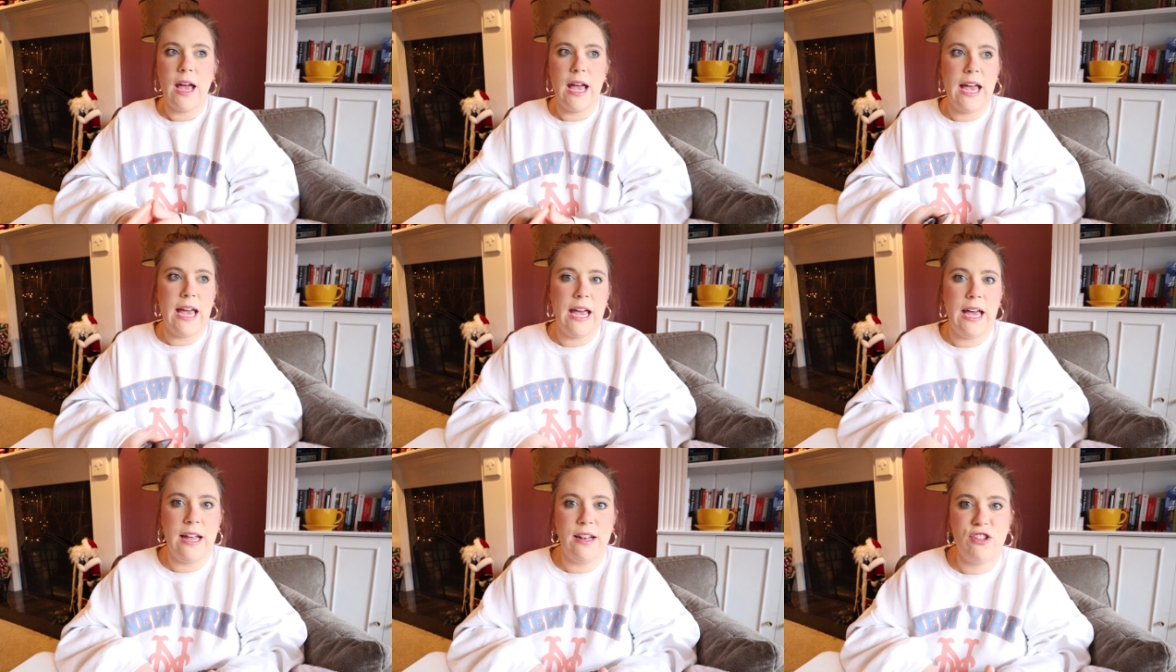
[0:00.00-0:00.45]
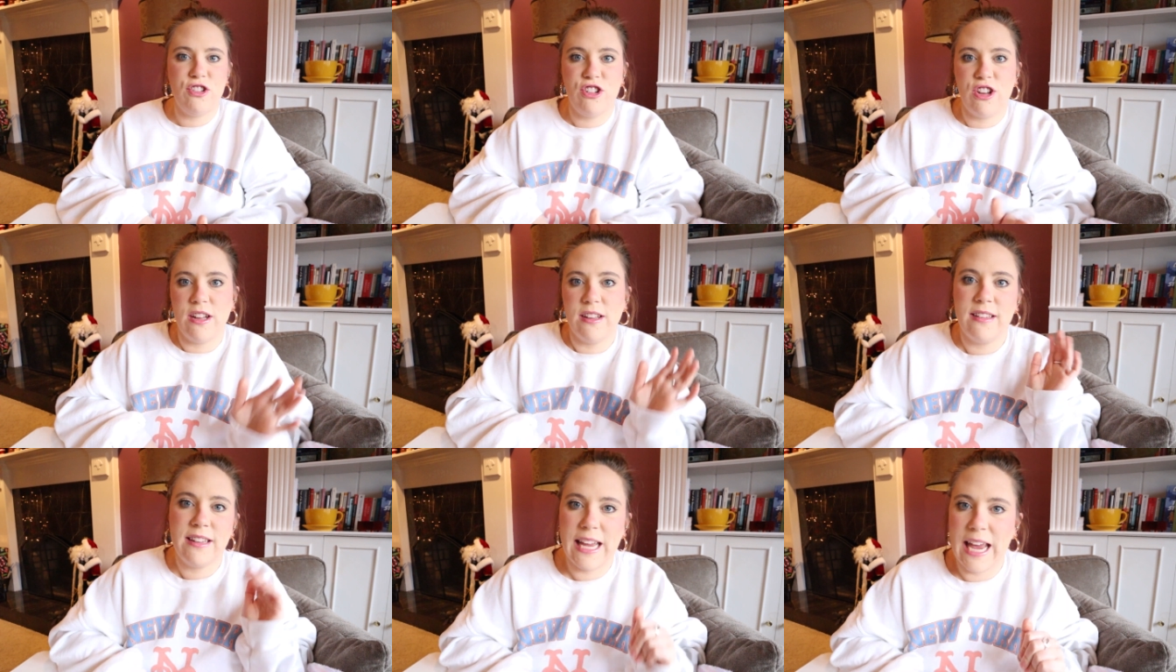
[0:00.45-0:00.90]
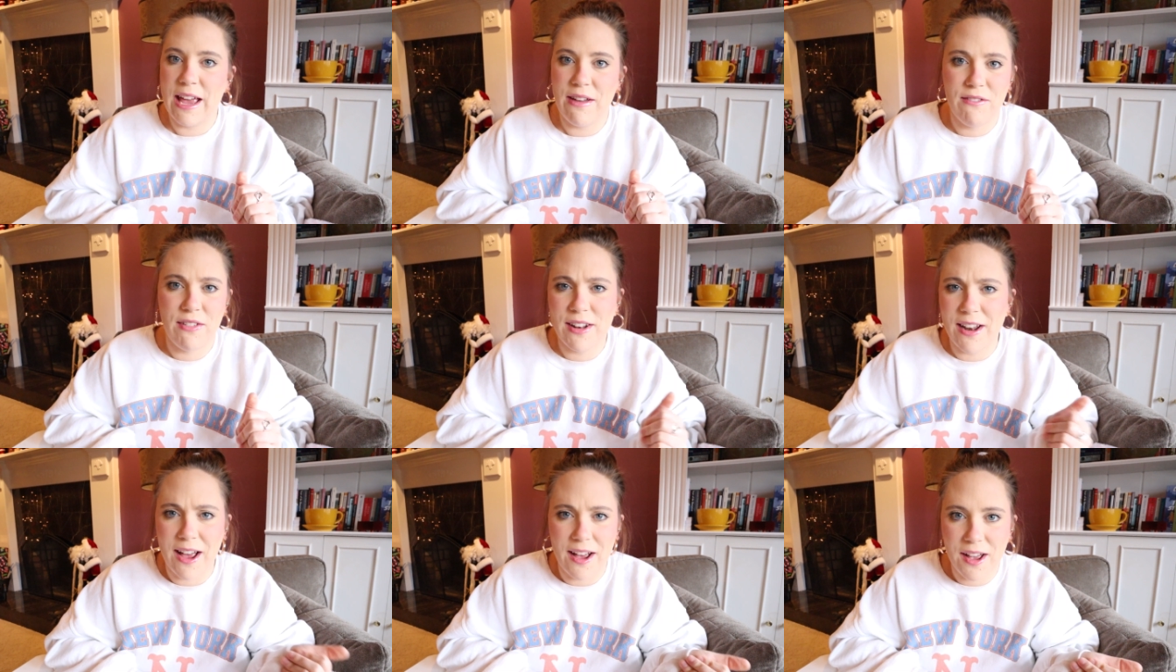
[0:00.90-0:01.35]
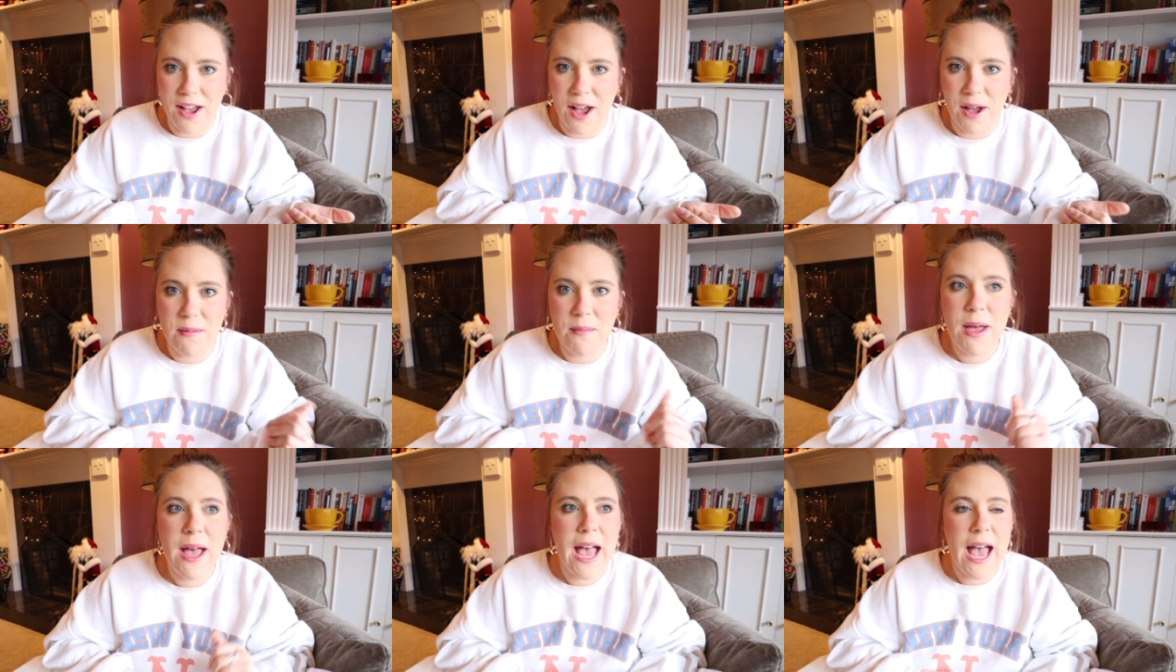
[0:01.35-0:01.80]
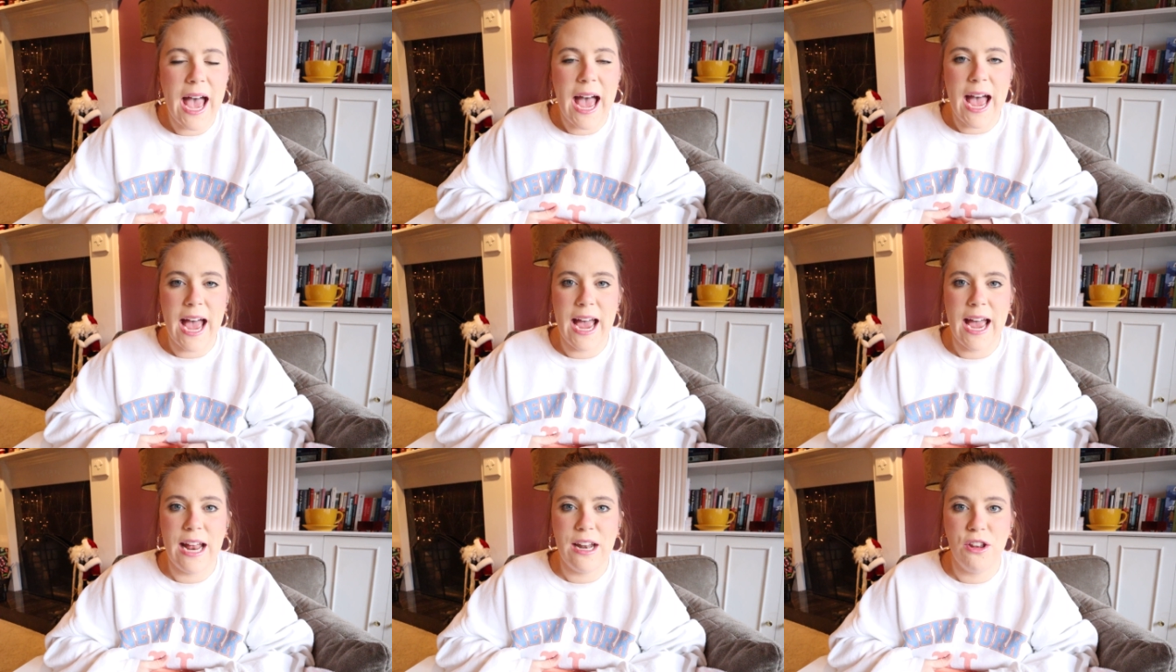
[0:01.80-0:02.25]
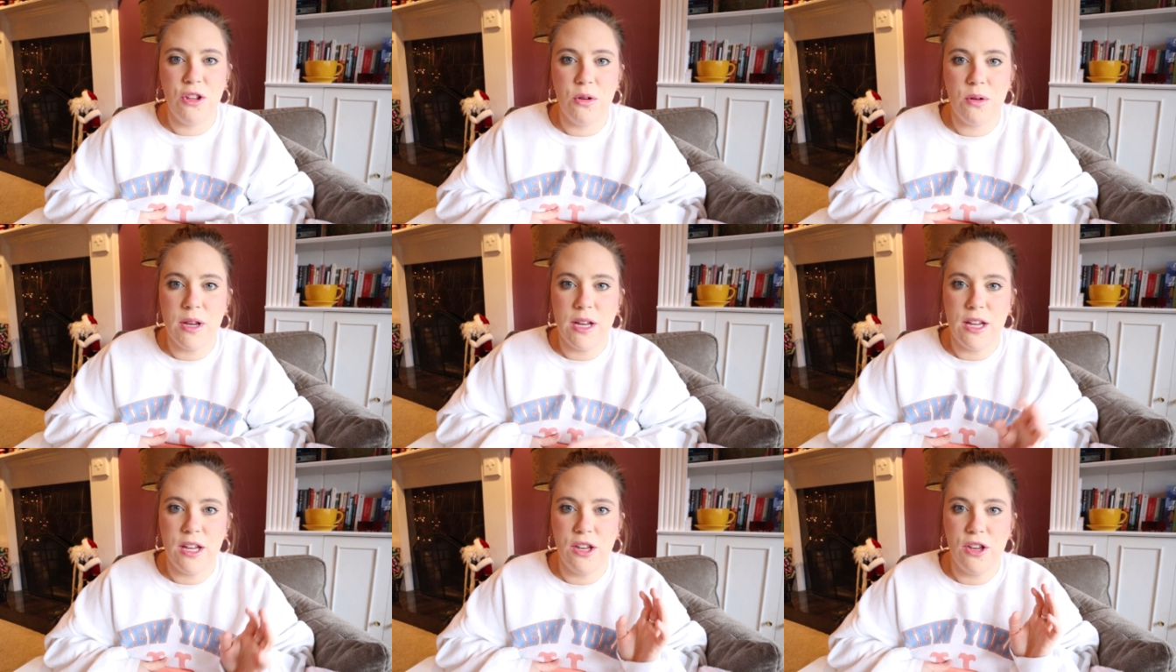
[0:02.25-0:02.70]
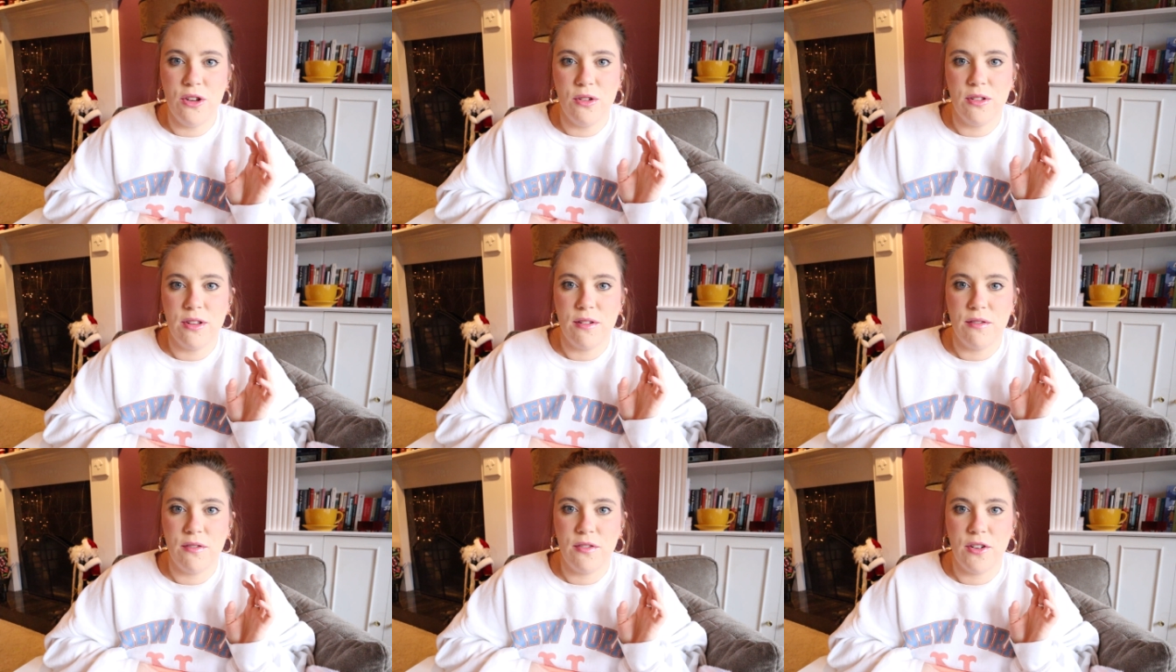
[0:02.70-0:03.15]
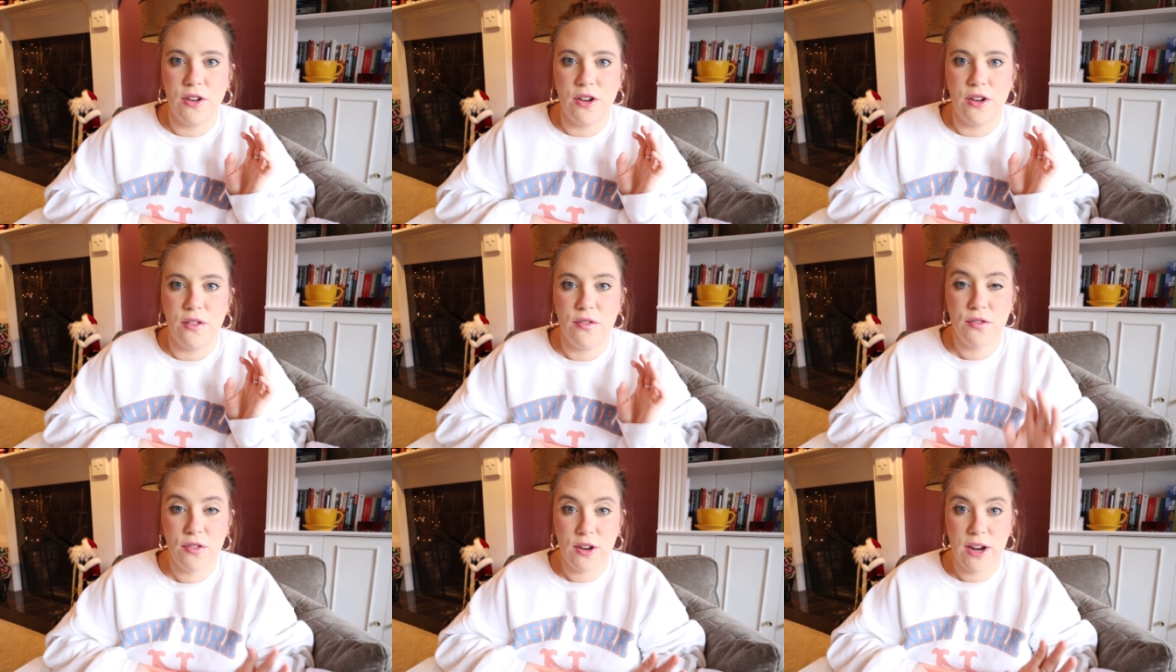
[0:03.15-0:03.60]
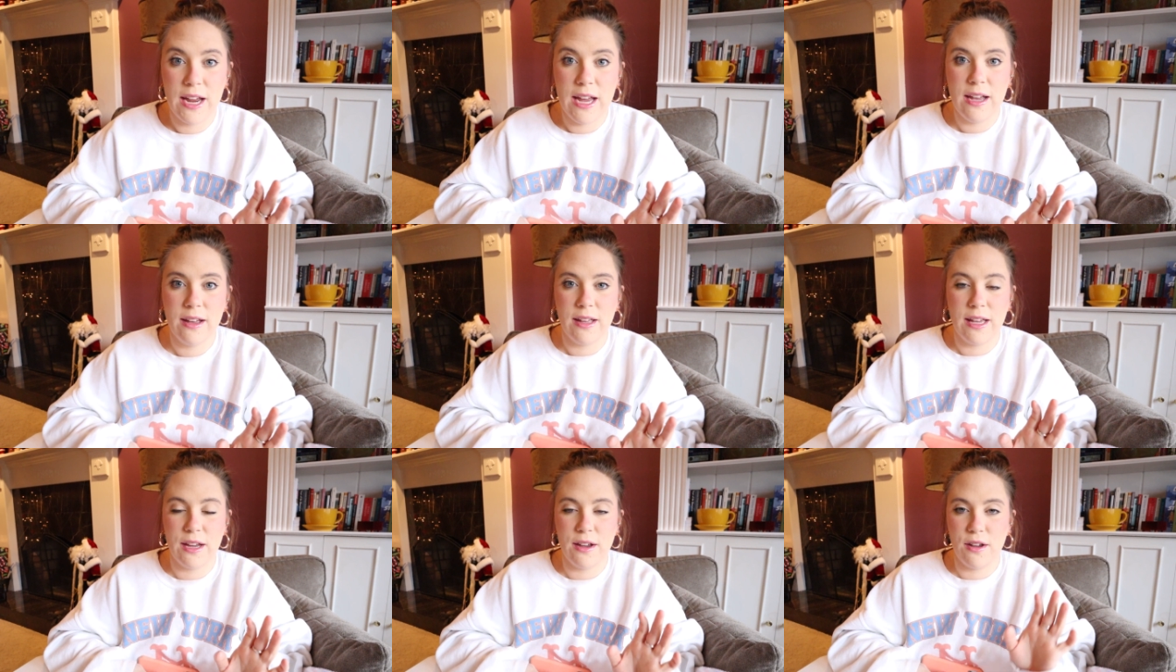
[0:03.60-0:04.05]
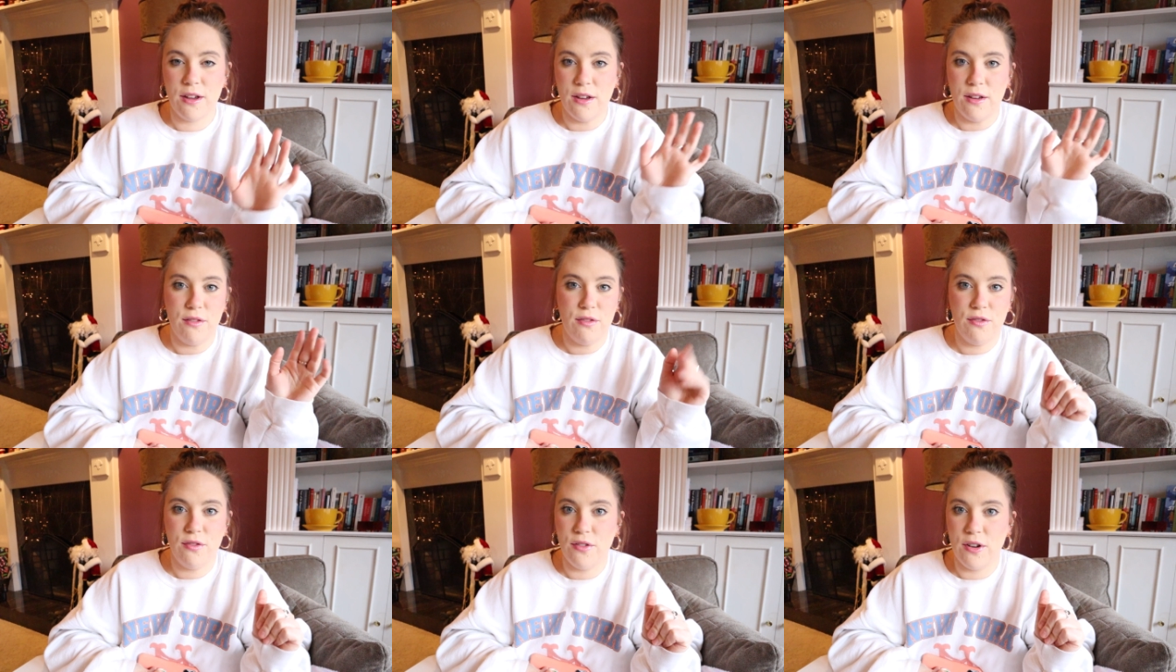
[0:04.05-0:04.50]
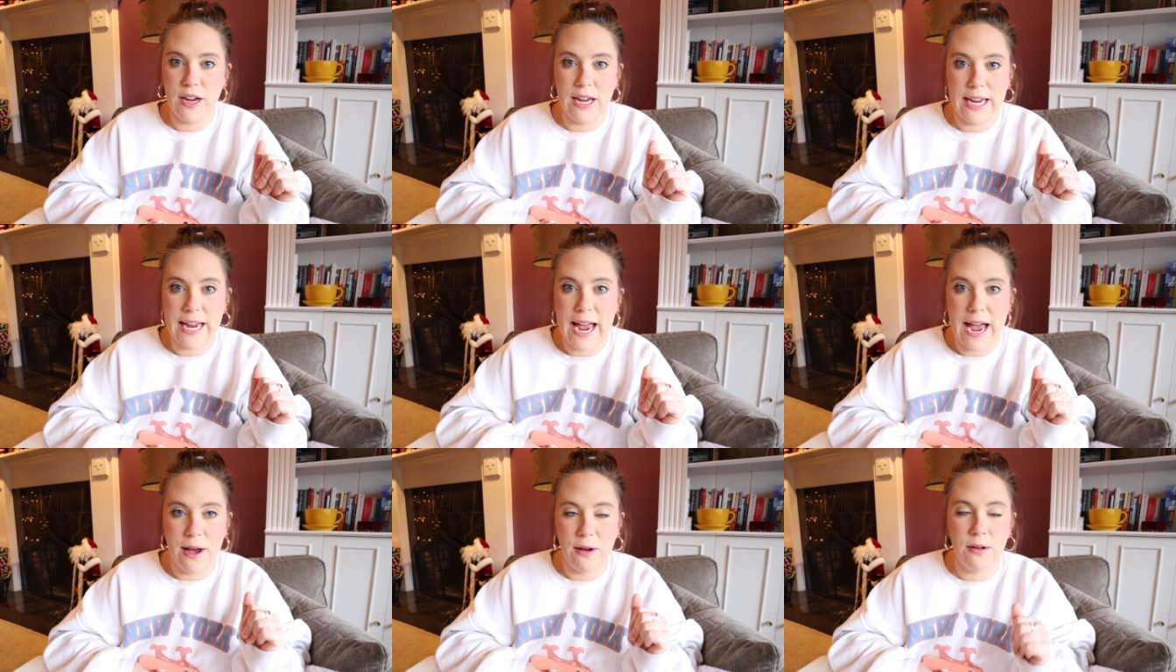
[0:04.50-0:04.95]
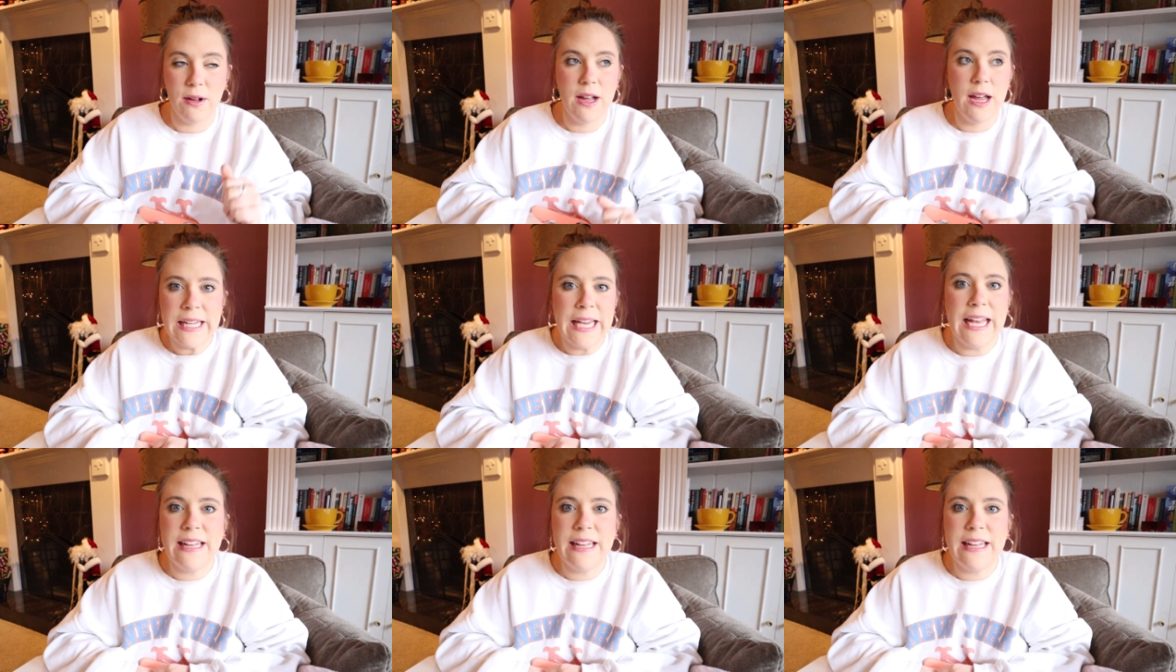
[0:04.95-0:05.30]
it's just canva.com, and you can use it for free, like a free account.